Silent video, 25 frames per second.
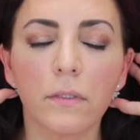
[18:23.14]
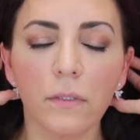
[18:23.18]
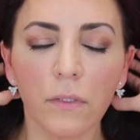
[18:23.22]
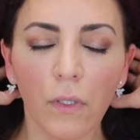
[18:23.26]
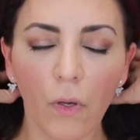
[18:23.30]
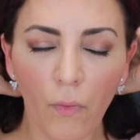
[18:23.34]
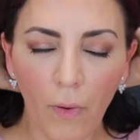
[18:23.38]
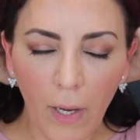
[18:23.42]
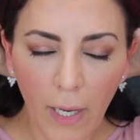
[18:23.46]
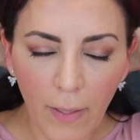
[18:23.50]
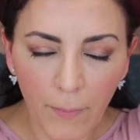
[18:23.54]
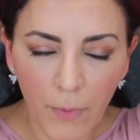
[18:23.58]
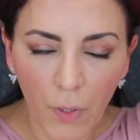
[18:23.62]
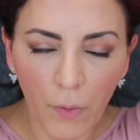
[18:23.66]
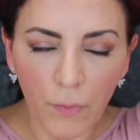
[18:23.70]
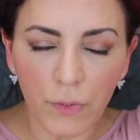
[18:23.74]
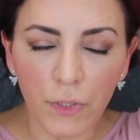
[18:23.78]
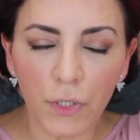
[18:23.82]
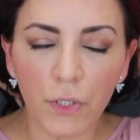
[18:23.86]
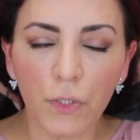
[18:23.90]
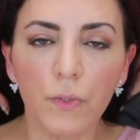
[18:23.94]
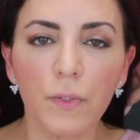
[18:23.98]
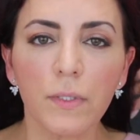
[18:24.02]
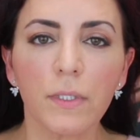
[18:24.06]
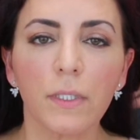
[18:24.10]
So I'm going
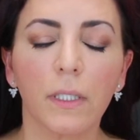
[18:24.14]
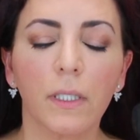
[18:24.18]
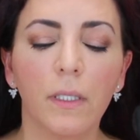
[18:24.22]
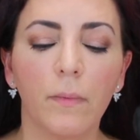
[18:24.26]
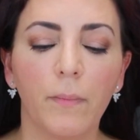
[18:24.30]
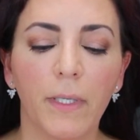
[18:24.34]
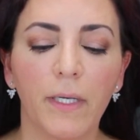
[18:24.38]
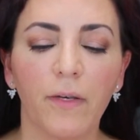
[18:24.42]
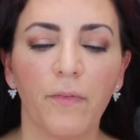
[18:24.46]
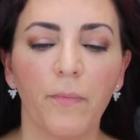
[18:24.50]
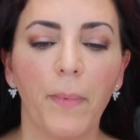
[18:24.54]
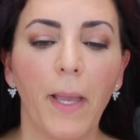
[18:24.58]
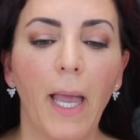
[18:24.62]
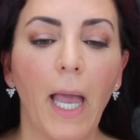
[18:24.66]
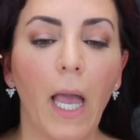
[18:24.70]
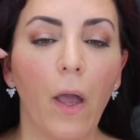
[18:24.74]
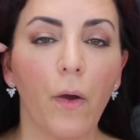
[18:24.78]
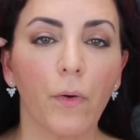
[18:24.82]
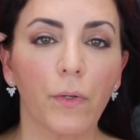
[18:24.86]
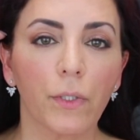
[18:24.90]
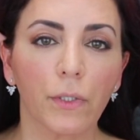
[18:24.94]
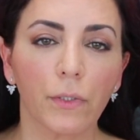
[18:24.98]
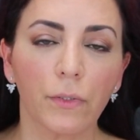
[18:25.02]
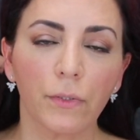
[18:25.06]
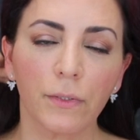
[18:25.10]
to use a little bit of
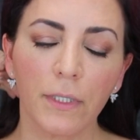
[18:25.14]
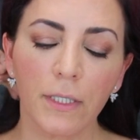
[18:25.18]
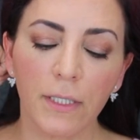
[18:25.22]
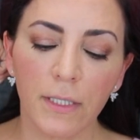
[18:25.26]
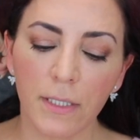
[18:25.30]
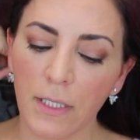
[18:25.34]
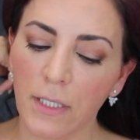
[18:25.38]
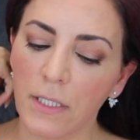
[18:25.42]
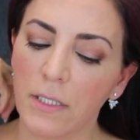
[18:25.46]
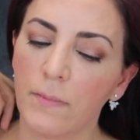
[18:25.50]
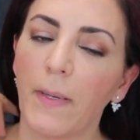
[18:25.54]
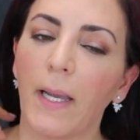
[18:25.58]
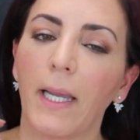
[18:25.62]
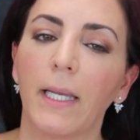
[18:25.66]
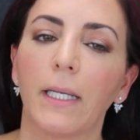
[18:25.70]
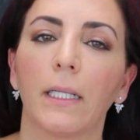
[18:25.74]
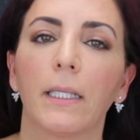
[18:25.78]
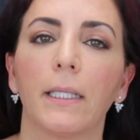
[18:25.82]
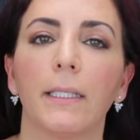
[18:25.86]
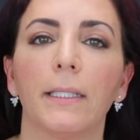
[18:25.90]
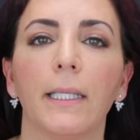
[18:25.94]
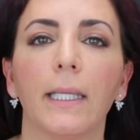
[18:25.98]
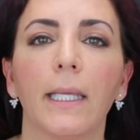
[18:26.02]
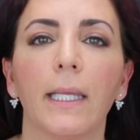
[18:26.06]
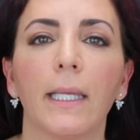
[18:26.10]
powder. This is by
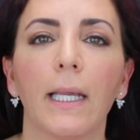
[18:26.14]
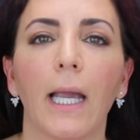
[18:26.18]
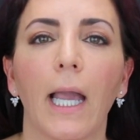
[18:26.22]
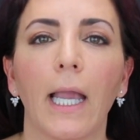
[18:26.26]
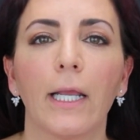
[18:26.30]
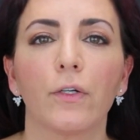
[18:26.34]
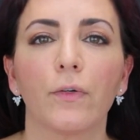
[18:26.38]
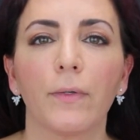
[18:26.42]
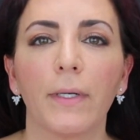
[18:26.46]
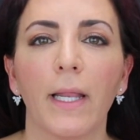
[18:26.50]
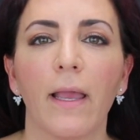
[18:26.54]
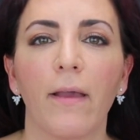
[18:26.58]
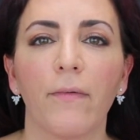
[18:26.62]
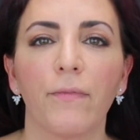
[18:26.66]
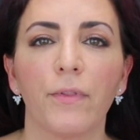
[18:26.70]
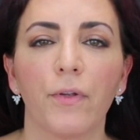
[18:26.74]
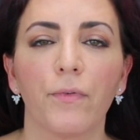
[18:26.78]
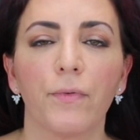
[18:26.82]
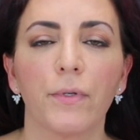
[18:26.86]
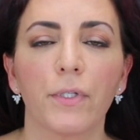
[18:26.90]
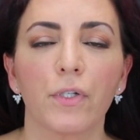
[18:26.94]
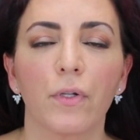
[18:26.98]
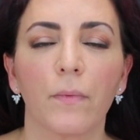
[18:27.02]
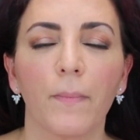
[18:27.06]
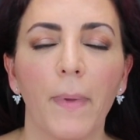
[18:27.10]
Clinique. I don't have
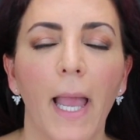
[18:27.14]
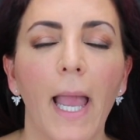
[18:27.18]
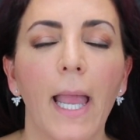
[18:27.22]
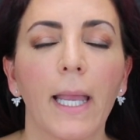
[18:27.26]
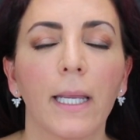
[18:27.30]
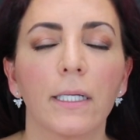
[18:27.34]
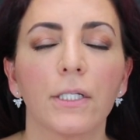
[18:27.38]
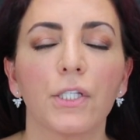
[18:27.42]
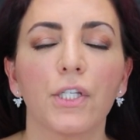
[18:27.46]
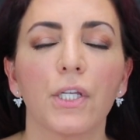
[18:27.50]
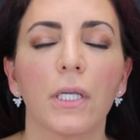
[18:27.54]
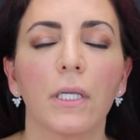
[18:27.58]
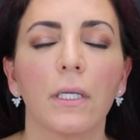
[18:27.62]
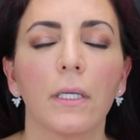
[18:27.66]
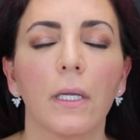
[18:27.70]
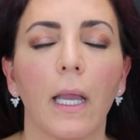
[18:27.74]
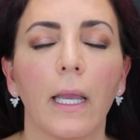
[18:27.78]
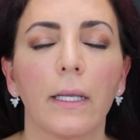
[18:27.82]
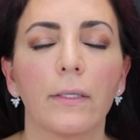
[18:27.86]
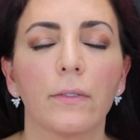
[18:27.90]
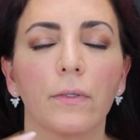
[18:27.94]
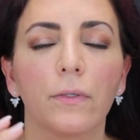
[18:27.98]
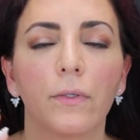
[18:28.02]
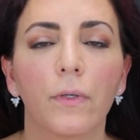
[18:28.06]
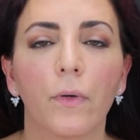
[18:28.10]
the original packaging.
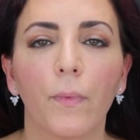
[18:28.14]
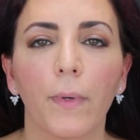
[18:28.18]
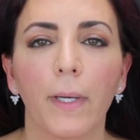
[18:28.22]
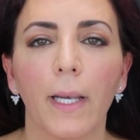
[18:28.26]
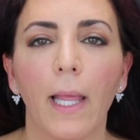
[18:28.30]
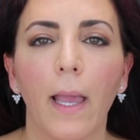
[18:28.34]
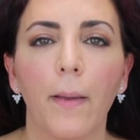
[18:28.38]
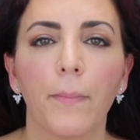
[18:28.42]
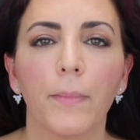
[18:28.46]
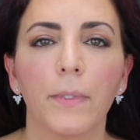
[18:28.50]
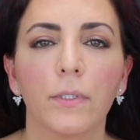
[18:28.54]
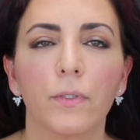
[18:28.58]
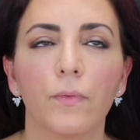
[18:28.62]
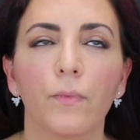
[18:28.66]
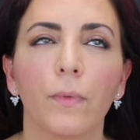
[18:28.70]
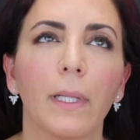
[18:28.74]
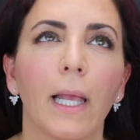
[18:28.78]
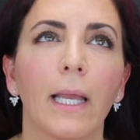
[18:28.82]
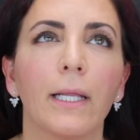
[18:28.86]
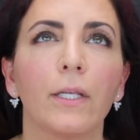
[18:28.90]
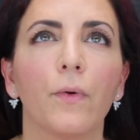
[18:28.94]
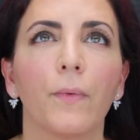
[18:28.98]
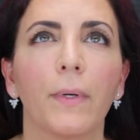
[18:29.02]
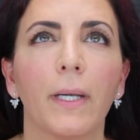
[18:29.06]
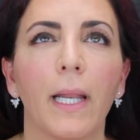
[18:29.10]
I don't know what happened. Well,
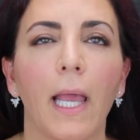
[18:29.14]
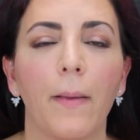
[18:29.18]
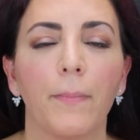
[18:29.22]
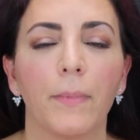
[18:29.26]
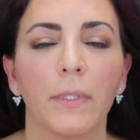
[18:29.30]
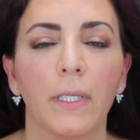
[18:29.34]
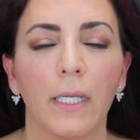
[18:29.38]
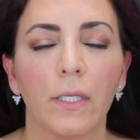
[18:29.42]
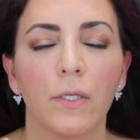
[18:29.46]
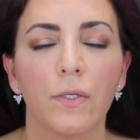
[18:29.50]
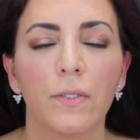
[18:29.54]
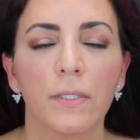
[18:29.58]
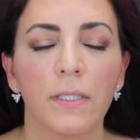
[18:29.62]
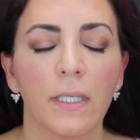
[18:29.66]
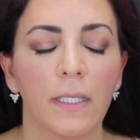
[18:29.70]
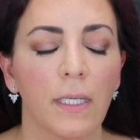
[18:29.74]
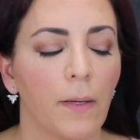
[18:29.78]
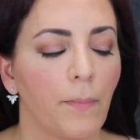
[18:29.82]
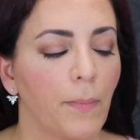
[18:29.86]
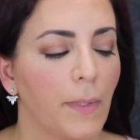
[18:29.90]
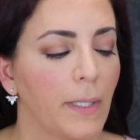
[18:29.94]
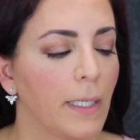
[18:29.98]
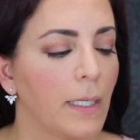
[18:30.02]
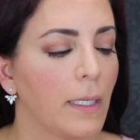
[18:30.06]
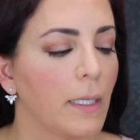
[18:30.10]
I know what happened. I used it
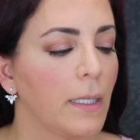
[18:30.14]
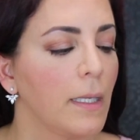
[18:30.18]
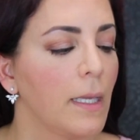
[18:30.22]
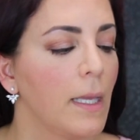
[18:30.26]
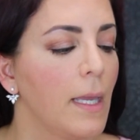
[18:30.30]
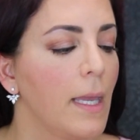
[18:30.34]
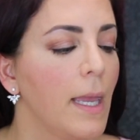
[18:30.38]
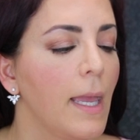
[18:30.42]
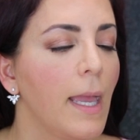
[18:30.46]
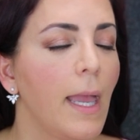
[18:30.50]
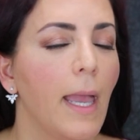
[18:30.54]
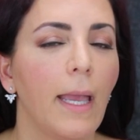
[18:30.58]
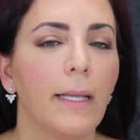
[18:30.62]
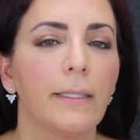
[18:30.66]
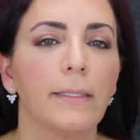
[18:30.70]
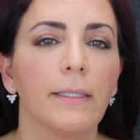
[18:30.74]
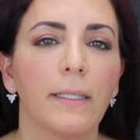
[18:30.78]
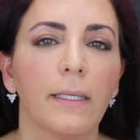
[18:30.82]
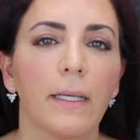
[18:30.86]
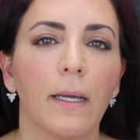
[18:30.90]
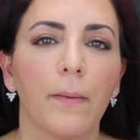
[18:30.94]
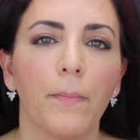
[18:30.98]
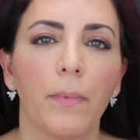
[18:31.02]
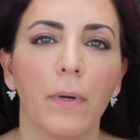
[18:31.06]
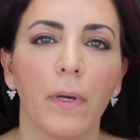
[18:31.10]
up, and I
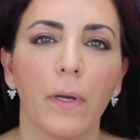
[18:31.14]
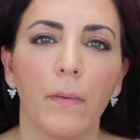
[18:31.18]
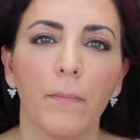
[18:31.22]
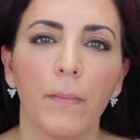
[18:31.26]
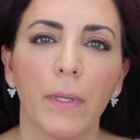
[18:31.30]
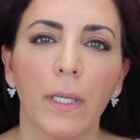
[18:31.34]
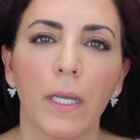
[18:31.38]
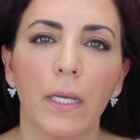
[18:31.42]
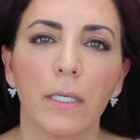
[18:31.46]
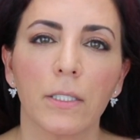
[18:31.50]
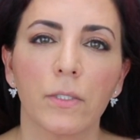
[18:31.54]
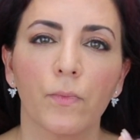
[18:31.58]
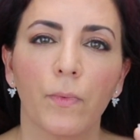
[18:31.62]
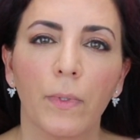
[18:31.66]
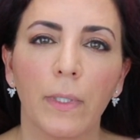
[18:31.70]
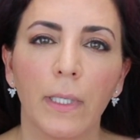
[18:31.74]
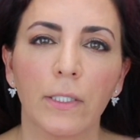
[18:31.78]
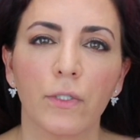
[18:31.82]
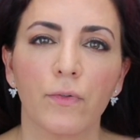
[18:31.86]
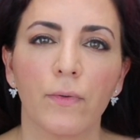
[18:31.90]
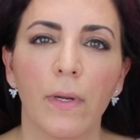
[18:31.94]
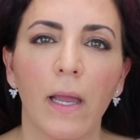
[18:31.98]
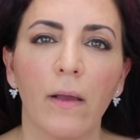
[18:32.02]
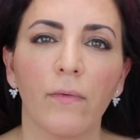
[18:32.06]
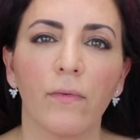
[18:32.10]
ended up, because when
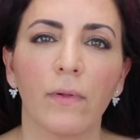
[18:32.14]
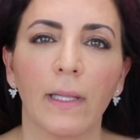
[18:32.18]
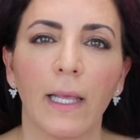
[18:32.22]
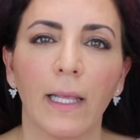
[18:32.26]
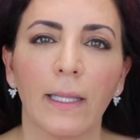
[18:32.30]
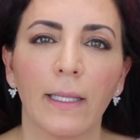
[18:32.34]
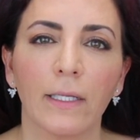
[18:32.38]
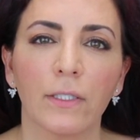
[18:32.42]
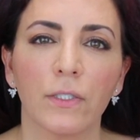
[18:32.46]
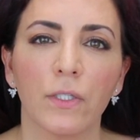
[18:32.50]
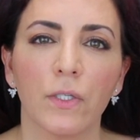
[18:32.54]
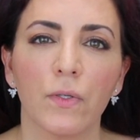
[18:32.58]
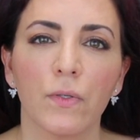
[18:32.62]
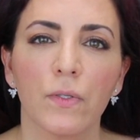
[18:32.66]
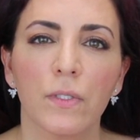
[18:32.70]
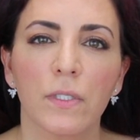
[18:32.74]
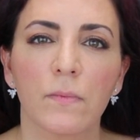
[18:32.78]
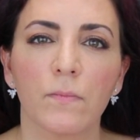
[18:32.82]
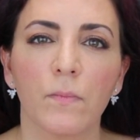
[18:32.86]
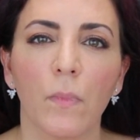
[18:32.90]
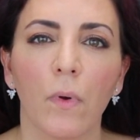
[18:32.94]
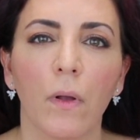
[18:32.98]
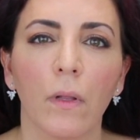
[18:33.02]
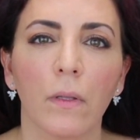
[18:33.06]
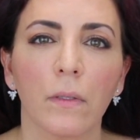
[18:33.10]
I travel, I like to use
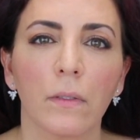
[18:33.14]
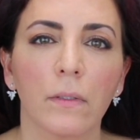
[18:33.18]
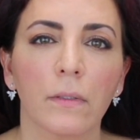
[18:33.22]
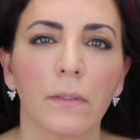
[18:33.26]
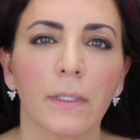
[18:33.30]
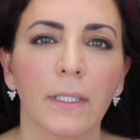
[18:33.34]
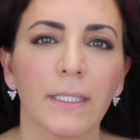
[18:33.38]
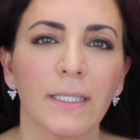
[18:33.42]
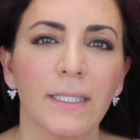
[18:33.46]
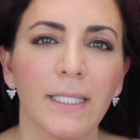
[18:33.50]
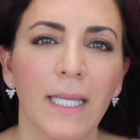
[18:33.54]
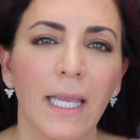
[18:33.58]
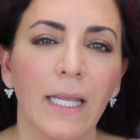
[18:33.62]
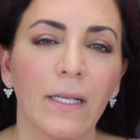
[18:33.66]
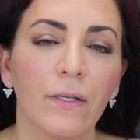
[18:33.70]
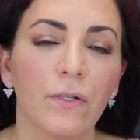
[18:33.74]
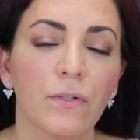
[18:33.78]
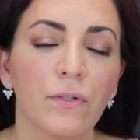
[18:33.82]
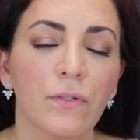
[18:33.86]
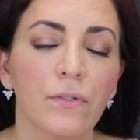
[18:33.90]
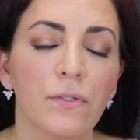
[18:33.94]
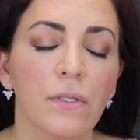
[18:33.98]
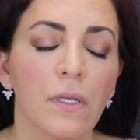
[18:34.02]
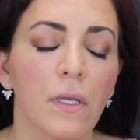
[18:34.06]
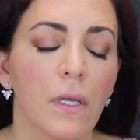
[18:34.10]
smaller
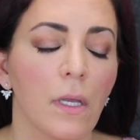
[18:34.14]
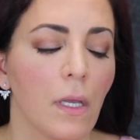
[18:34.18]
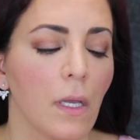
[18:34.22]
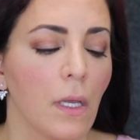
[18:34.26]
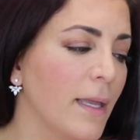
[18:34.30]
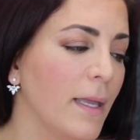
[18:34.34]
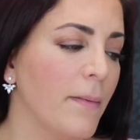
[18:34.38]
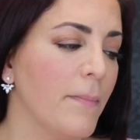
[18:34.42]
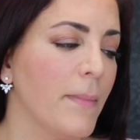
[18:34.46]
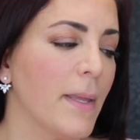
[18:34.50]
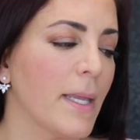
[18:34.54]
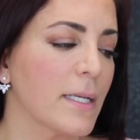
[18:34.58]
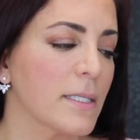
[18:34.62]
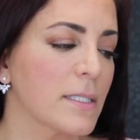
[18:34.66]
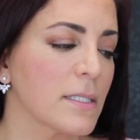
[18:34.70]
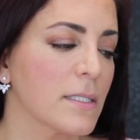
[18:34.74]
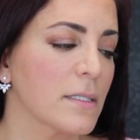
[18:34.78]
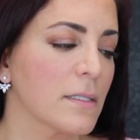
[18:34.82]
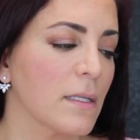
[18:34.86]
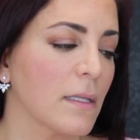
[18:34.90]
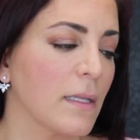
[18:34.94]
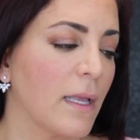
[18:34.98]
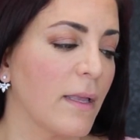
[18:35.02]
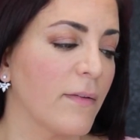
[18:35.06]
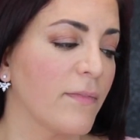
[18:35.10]
containers. It
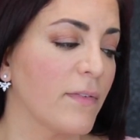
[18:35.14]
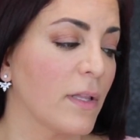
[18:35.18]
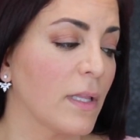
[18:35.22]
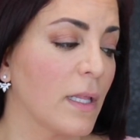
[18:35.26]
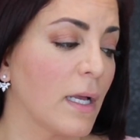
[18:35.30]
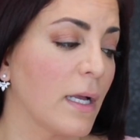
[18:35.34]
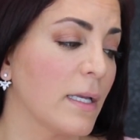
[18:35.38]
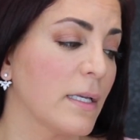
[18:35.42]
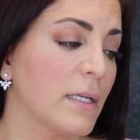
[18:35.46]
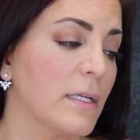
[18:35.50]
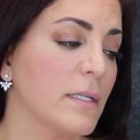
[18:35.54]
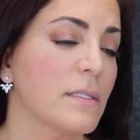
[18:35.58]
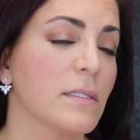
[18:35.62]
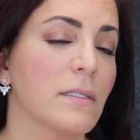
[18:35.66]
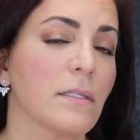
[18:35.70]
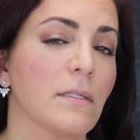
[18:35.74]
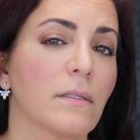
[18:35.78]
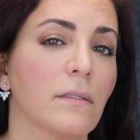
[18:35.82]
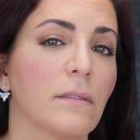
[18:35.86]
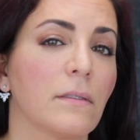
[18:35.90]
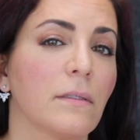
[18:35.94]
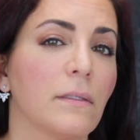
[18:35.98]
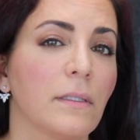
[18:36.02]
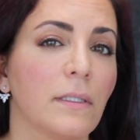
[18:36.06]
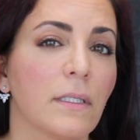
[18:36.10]
makes life a lot
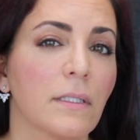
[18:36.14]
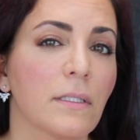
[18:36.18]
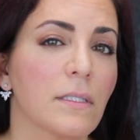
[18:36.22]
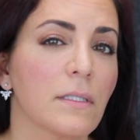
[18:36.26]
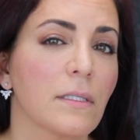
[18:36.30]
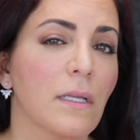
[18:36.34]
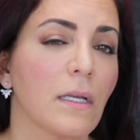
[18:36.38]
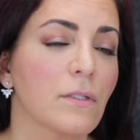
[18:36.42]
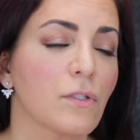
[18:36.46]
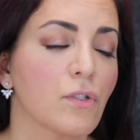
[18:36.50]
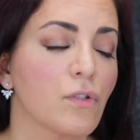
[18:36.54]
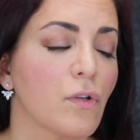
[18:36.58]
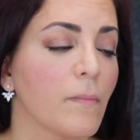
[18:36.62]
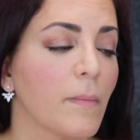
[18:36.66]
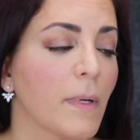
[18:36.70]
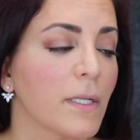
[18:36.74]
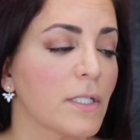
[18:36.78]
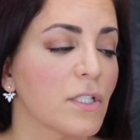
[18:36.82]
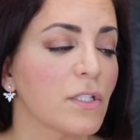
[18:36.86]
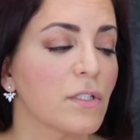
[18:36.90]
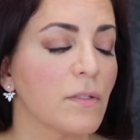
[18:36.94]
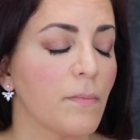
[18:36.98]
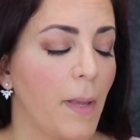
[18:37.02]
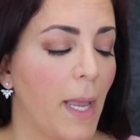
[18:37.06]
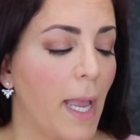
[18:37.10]
easier, and it's not so
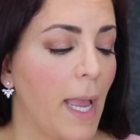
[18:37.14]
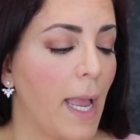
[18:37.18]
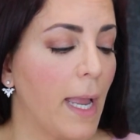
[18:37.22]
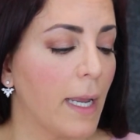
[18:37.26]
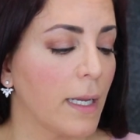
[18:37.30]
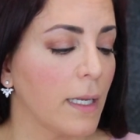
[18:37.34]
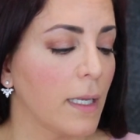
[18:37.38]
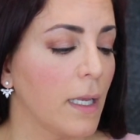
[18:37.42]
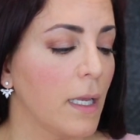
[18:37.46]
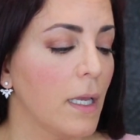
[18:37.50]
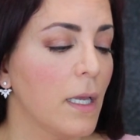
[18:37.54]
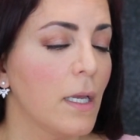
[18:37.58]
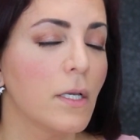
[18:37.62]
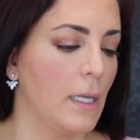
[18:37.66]
much to pack.